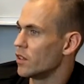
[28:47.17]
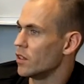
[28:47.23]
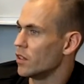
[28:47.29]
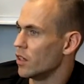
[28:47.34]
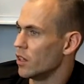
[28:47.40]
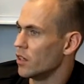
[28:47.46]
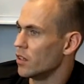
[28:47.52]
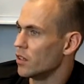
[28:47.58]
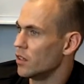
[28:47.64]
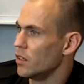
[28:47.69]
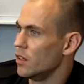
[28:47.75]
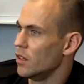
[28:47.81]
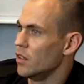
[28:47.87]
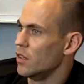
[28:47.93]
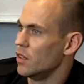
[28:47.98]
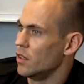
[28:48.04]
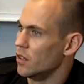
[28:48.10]
you know,
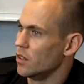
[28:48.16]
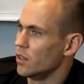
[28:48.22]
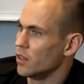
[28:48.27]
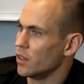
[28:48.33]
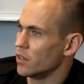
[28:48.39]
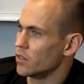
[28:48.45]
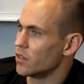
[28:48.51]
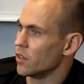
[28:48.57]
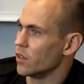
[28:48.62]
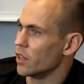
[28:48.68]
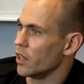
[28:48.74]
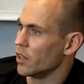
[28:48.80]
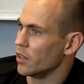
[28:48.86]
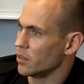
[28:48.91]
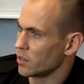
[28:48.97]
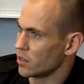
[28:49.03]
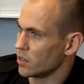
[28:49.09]
until they